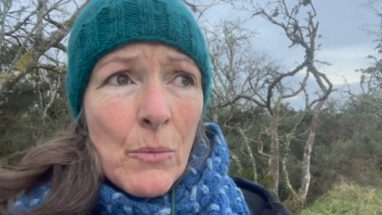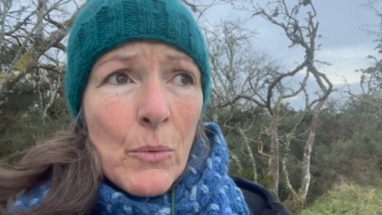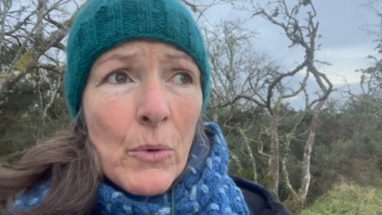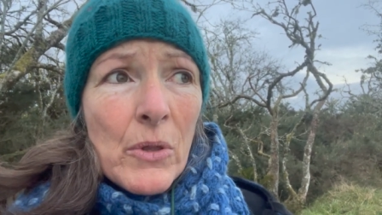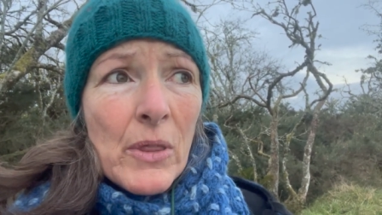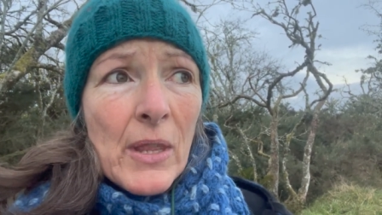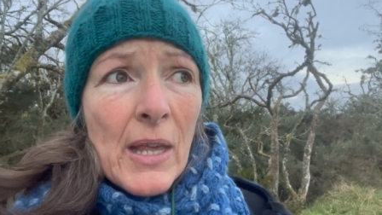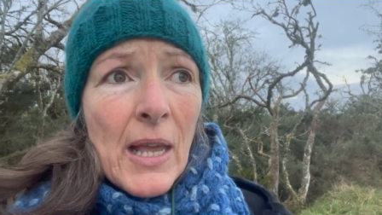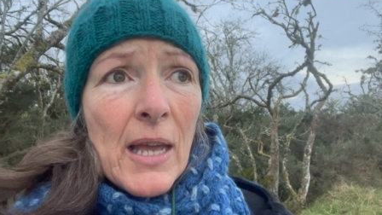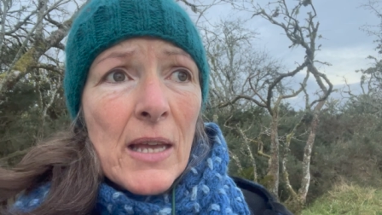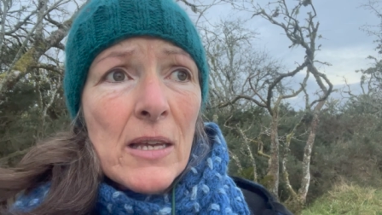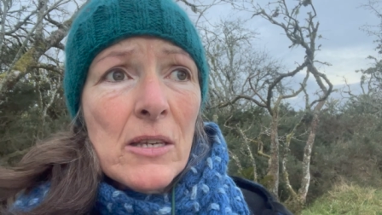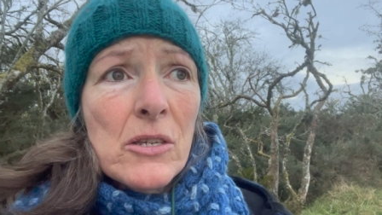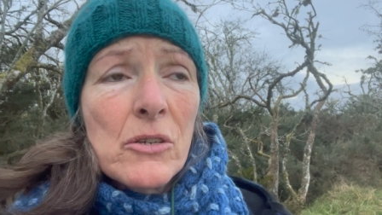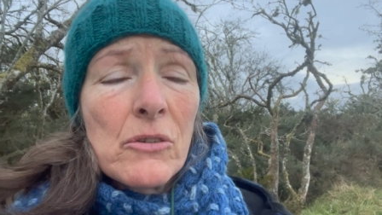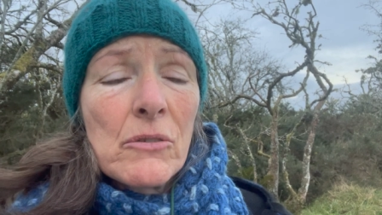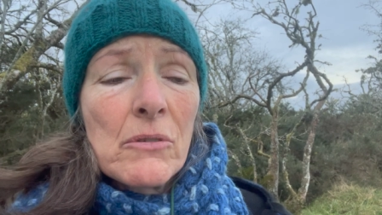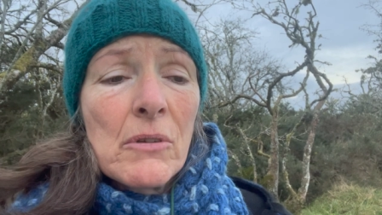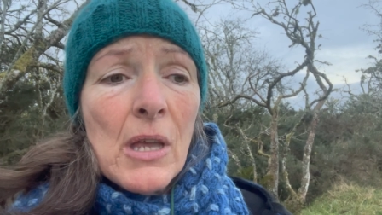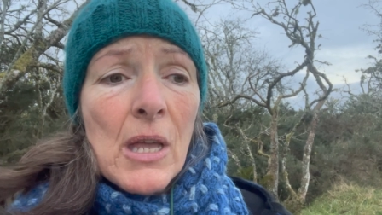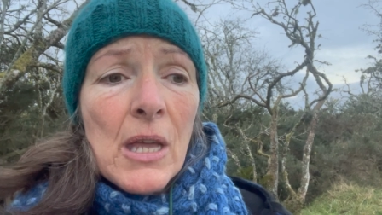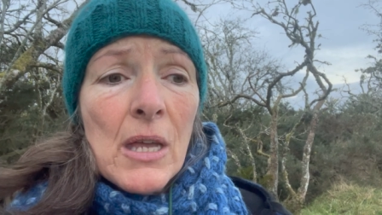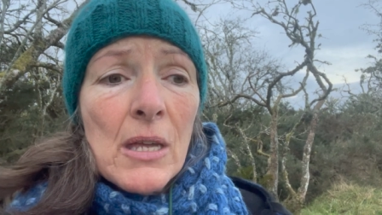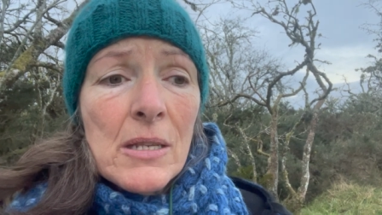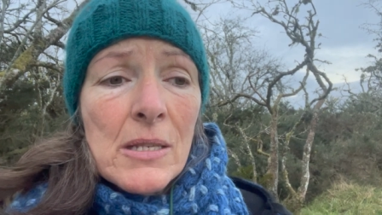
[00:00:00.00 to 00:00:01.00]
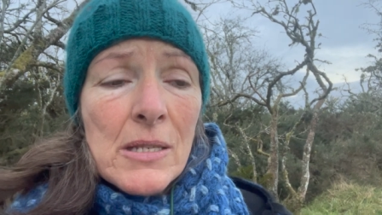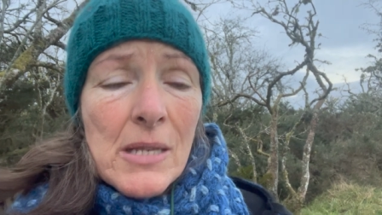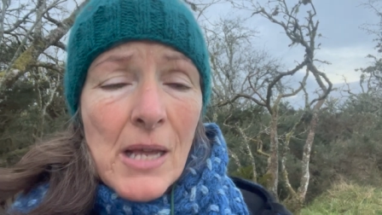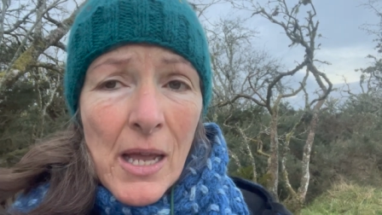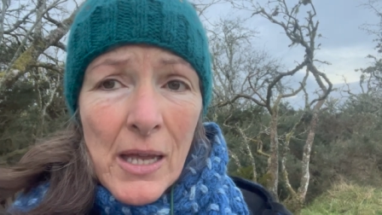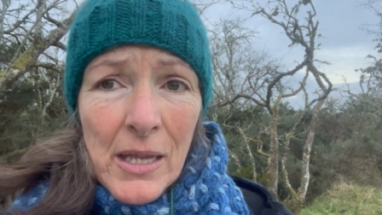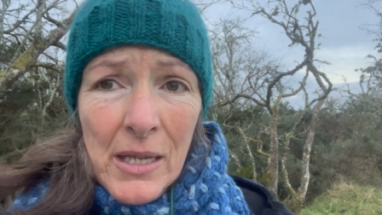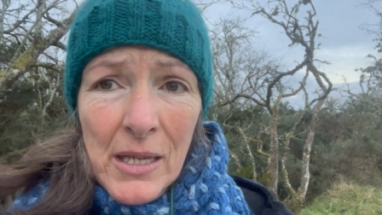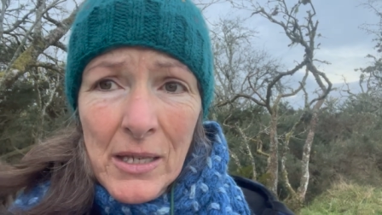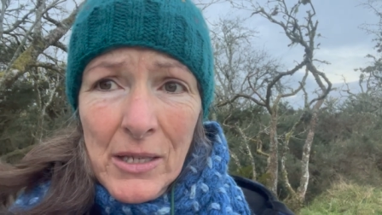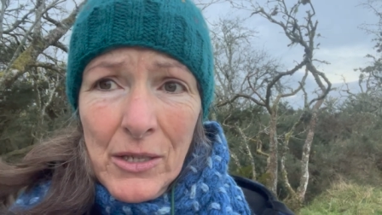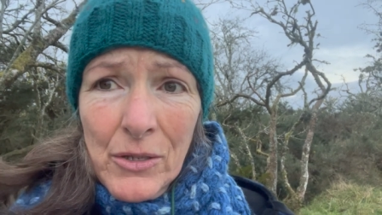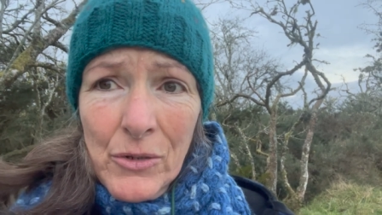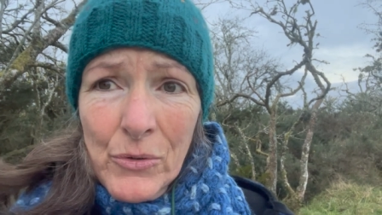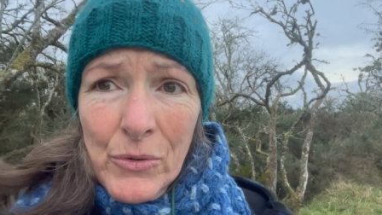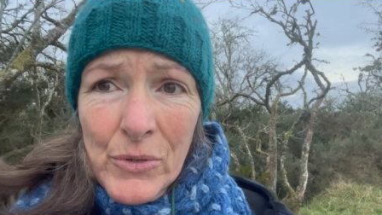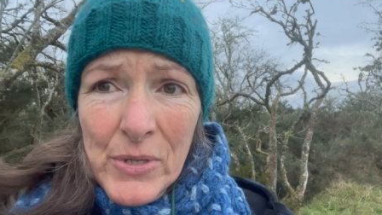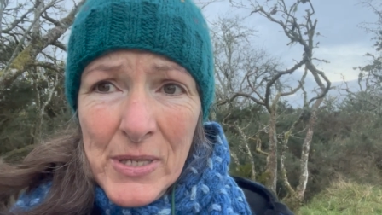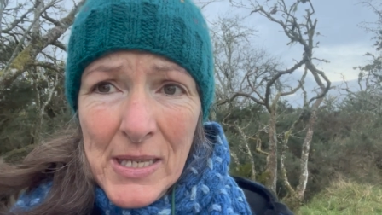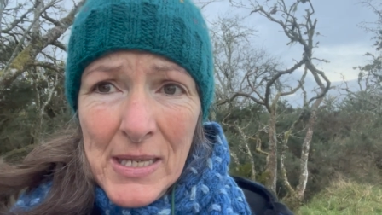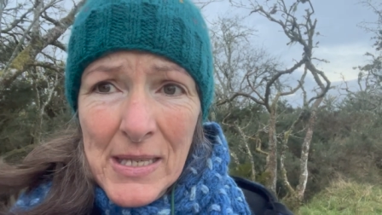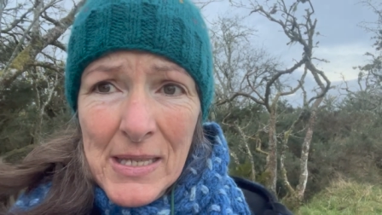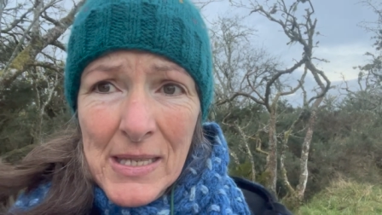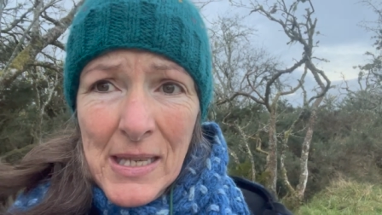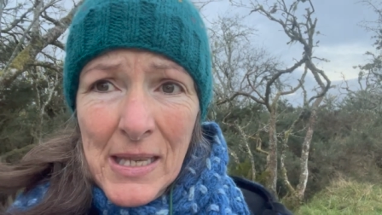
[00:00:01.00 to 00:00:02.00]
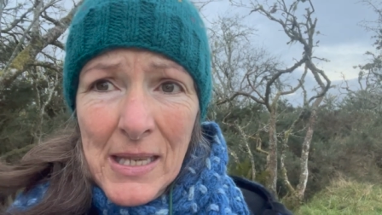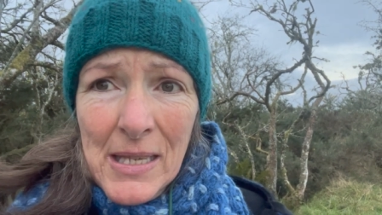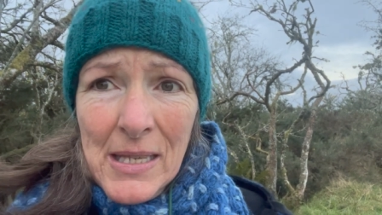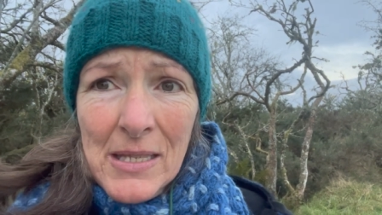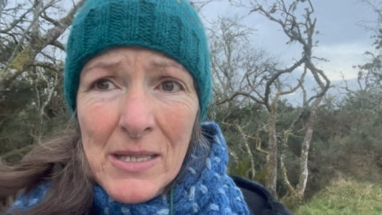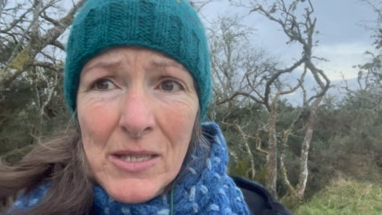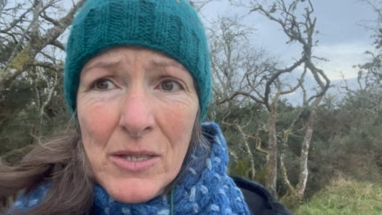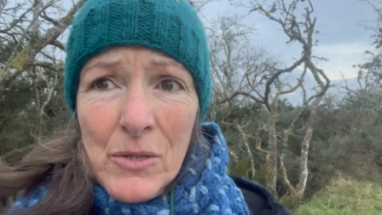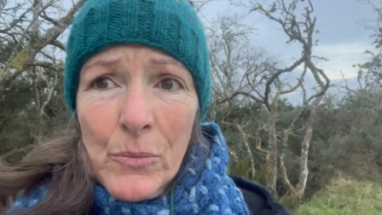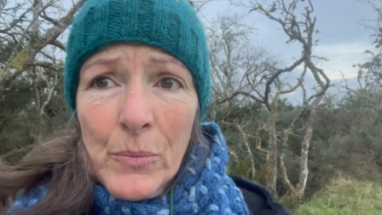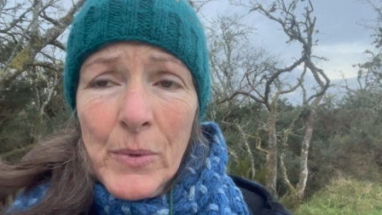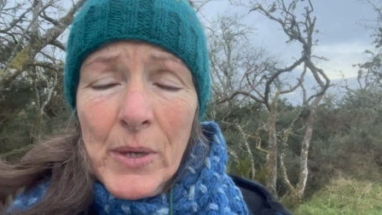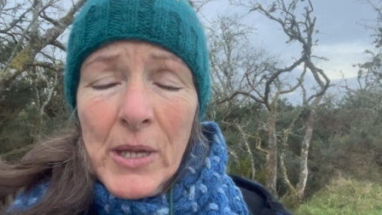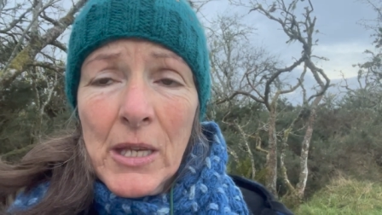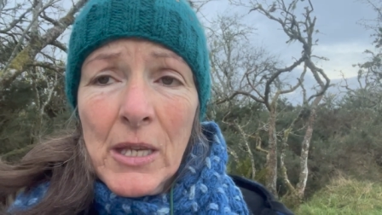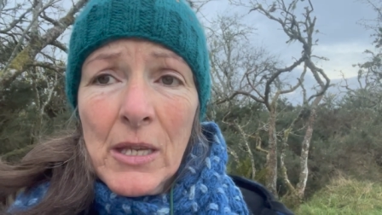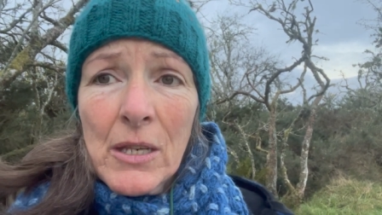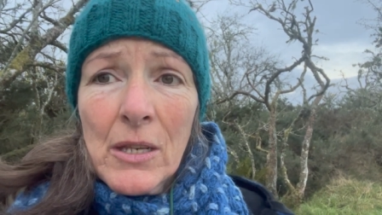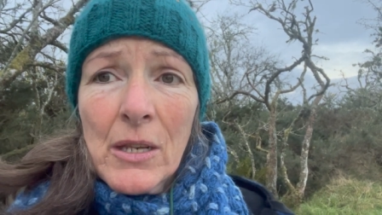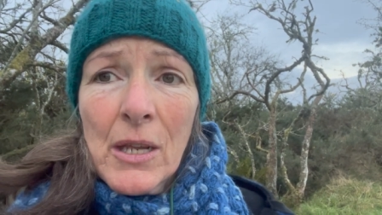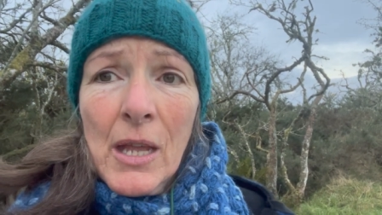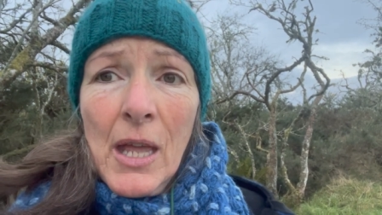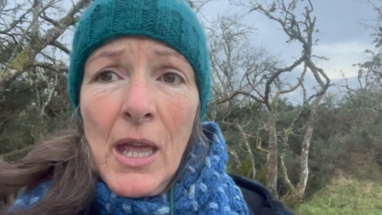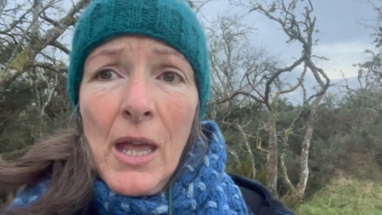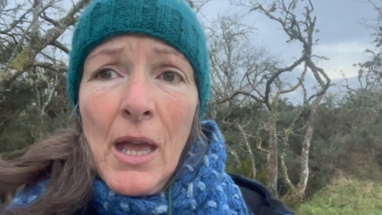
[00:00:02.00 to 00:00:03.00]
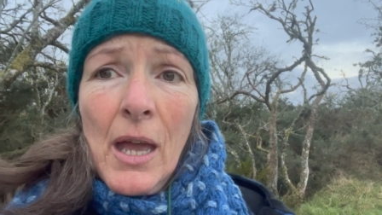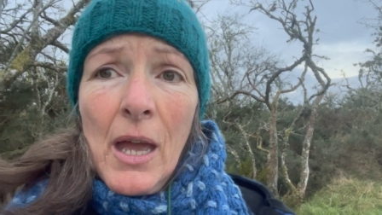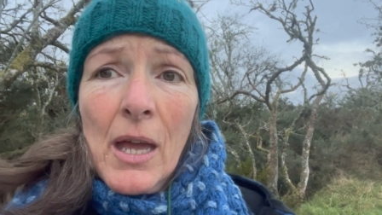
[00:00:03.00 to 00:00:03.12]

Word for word: what the actual diagnosis is so we can